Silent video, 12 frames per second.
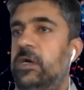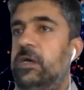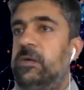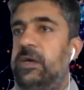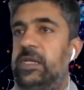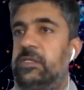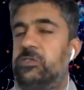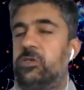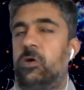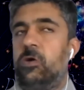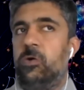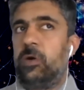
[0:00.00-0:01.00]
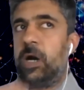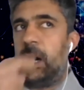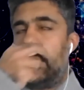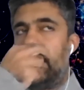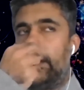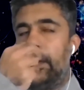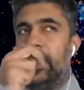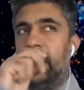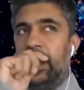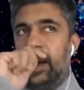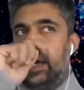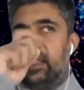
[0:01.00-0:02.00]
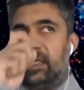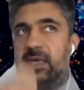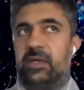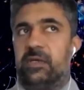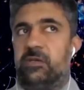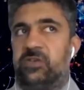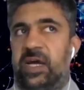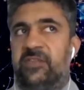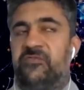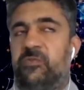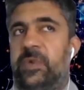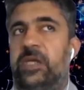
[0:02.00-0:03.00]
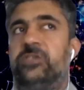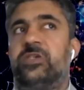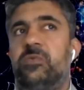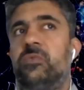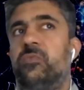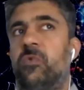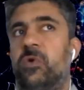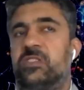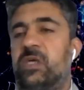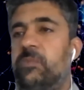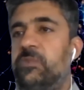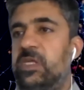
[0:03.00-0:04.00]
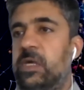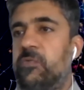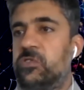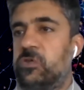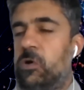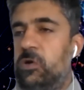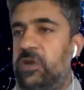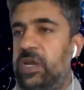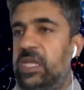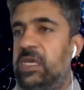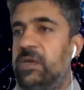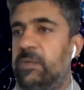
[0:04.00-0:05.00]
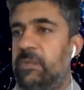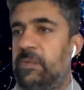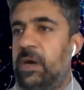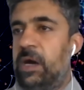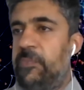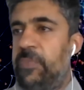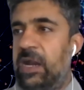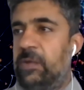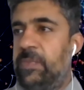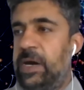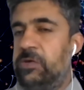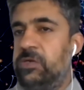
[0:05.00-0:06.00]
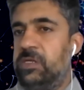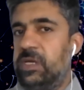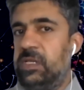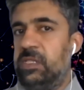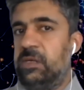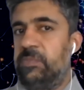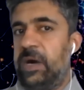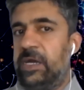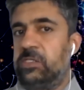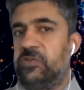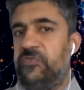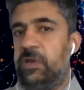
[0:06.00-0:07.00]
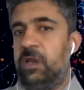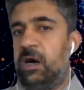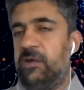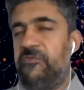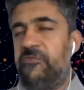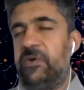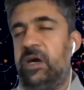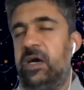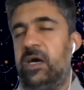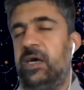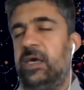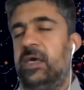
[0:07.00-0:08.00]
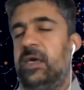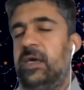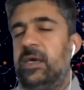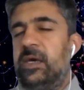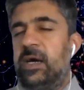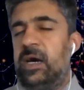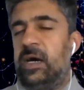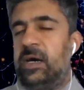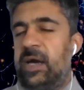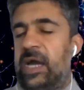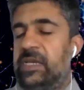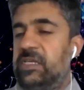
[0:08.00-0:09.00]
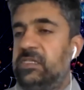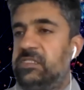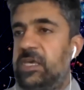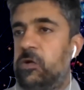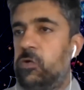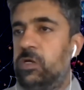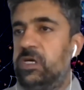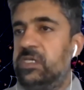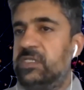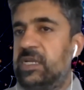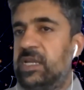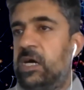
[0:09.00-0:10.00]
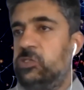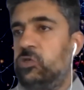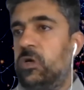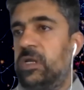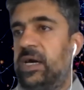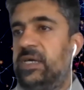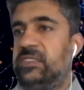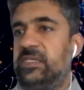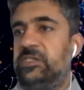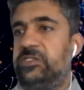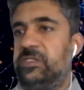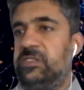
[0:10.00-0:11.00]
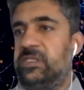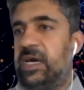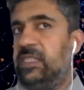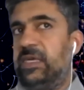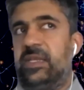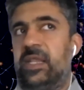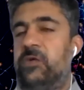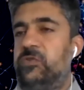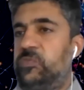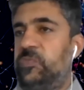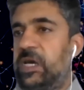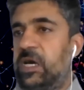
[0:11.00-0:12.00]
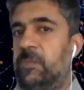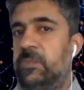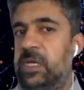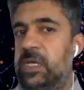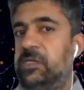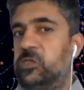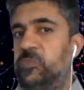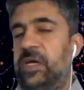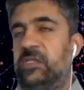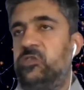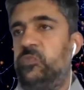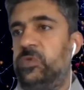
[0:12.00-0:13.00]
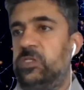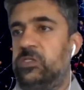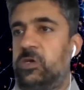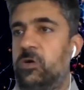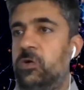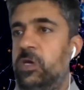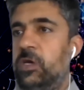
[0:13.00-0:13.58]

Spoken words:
right? So I think transformation was something that was already paramount in the minds of a lot of IT stakeholders at large organizations. I think now it's become indispensable. So